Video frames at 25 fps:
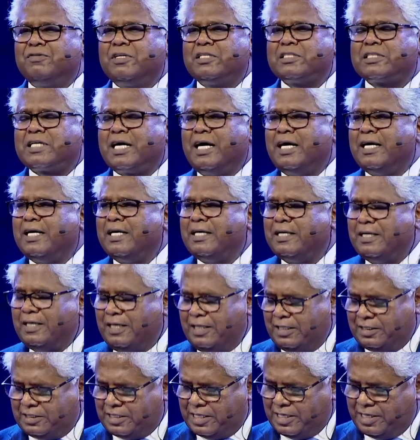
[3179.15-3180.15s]
the sky,
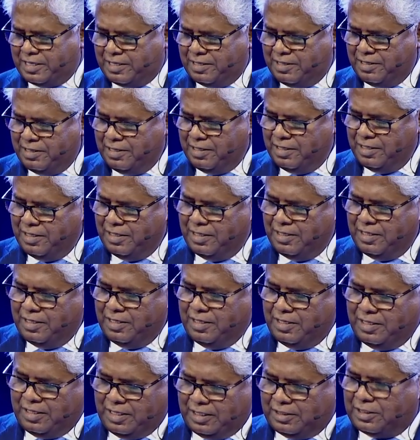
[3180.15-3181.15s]
he said.
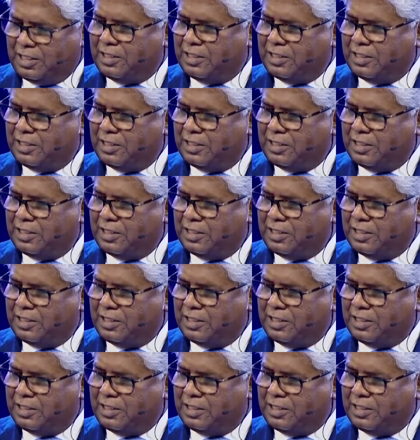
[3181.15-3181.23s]
That's